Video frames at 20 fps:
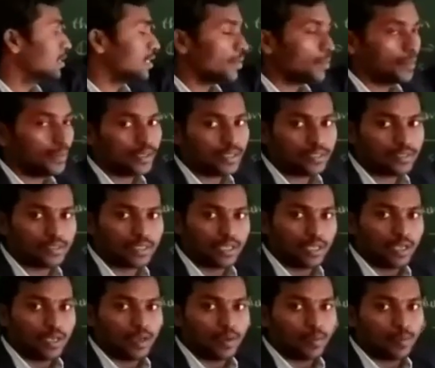M is
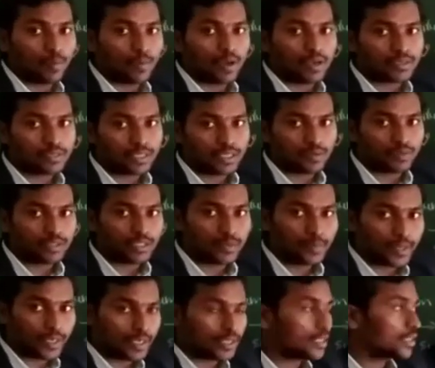mass of the
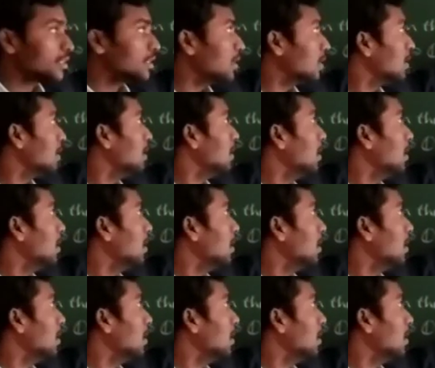particle.